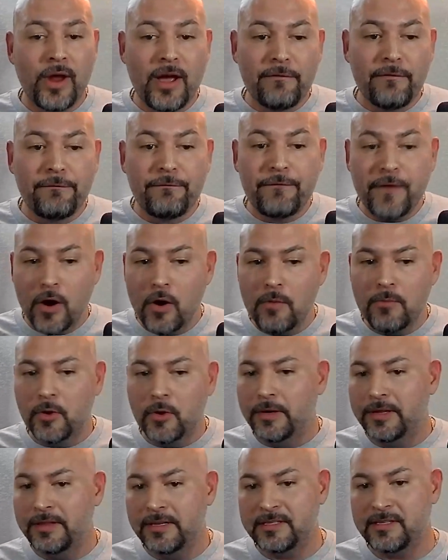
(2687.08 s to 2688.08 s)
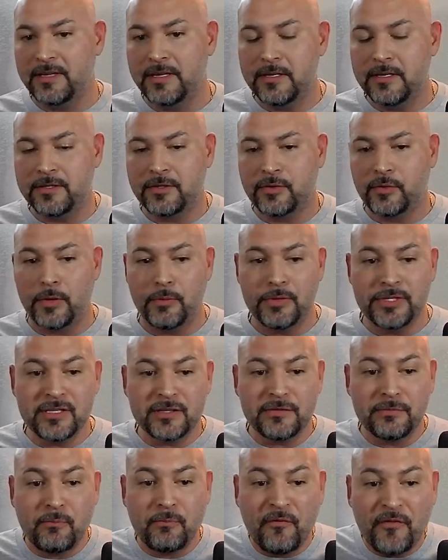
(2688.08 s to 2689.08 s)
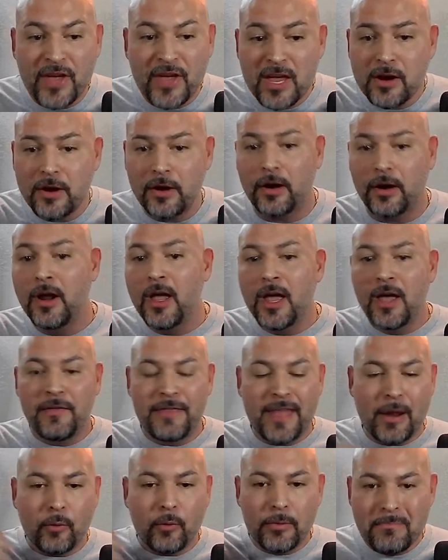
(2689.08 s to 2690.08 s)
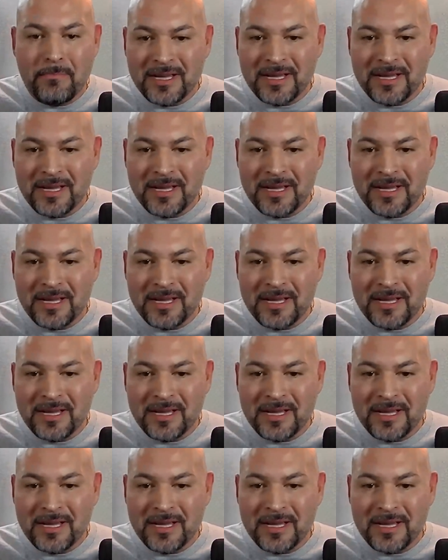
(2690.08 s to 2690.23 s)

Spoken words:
We have FOMO in this industry. We just fear that we're